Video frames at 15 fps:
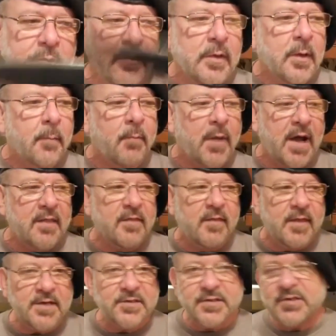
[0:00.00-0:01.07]
But
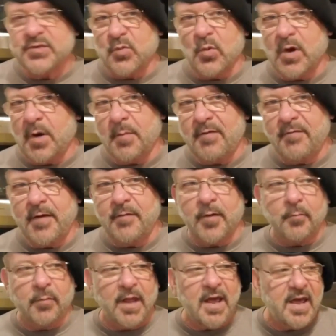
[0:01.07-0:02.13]
this is one of my favorite
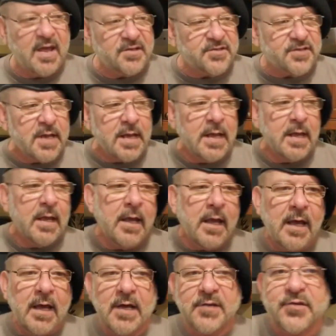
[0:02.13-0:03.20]
blades.
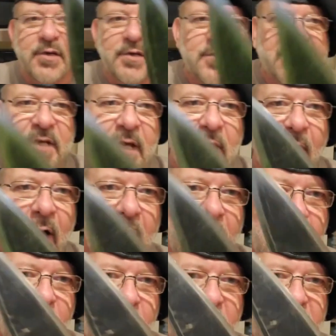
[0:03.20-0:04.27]
As you can see, I
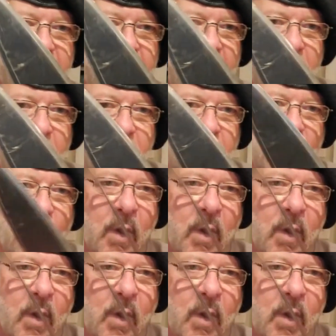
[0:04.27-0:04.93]
use it quite